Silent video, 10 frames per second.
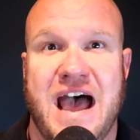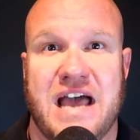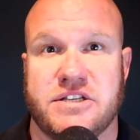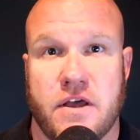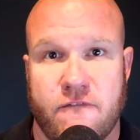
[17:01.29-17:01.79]

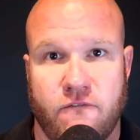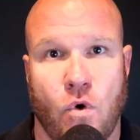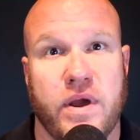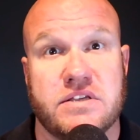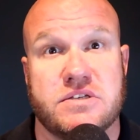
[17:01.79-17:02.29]
that
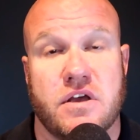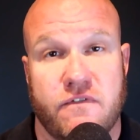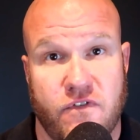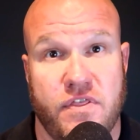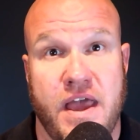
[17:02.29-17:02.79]

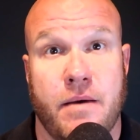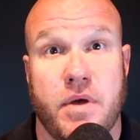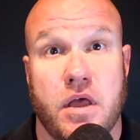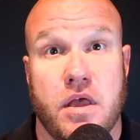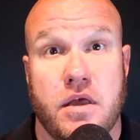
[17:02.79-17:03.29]
voice for
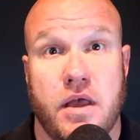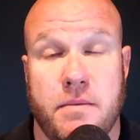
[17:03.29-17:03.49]
them